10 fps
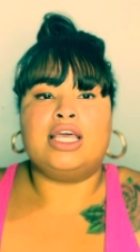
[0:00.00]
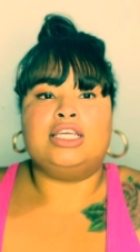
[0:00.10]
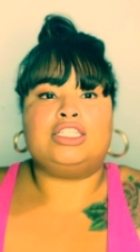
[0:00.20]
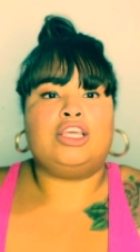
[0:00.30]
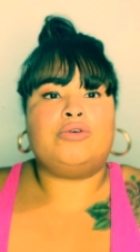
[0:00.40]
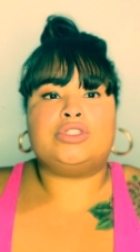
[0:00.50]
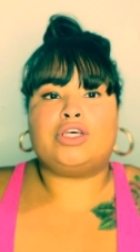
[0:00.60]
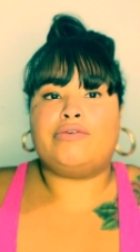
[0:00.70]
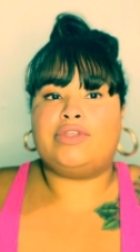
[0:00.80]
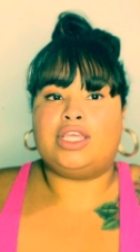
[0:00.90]
she was
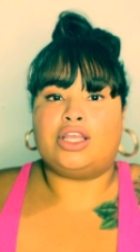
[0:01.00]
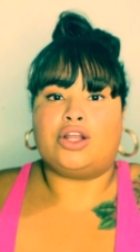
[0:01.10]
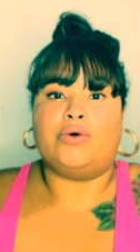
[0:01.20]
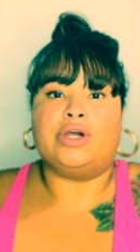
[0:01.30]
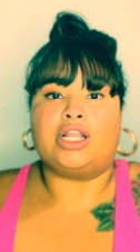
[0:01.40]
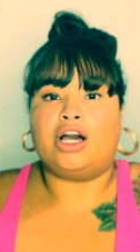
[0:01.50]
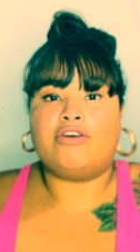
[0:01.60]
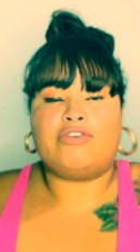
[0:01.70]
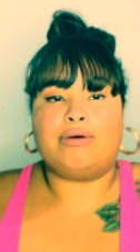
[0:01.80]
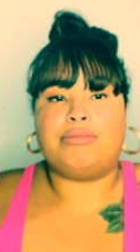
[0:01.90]
over there going
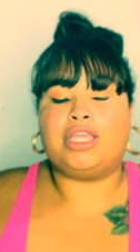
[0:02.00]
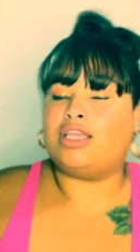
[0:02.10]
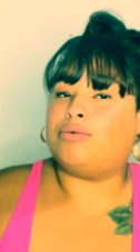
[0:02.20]
off on Biggie.